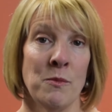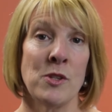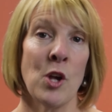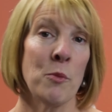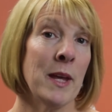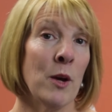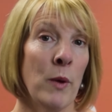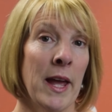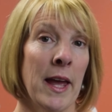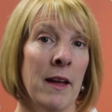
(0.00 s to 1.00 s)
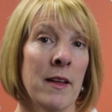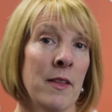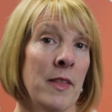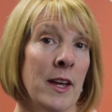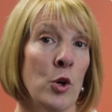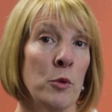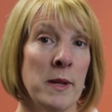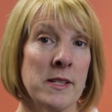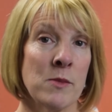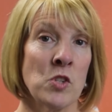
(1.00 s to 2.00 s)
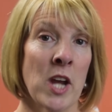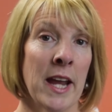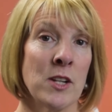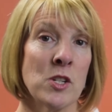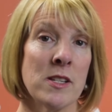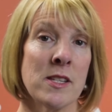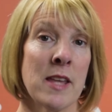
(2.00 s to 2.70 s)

So be aware there could be some changes.